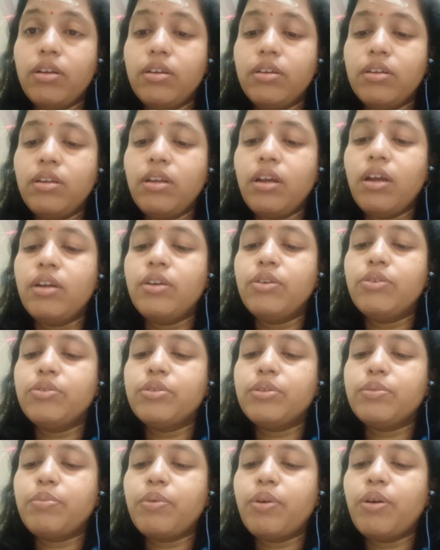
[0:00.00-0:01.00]
in
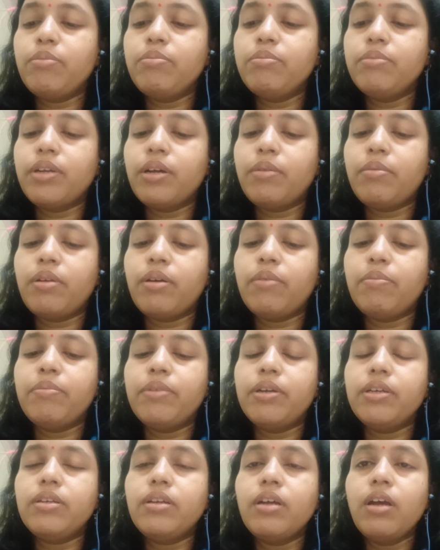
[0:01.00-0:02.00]
endosperm
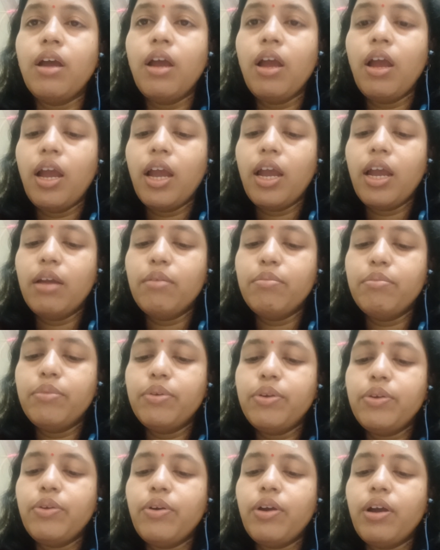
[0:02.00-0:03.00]
development.
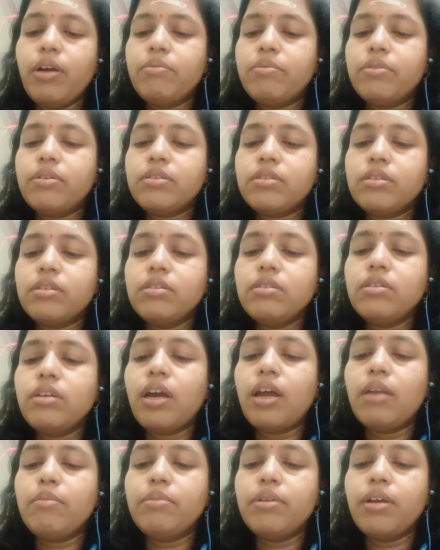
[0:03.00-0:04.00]
Embryo abortion
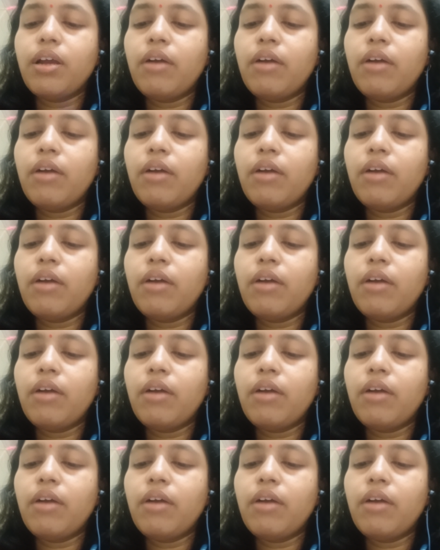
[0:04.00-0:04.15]
can be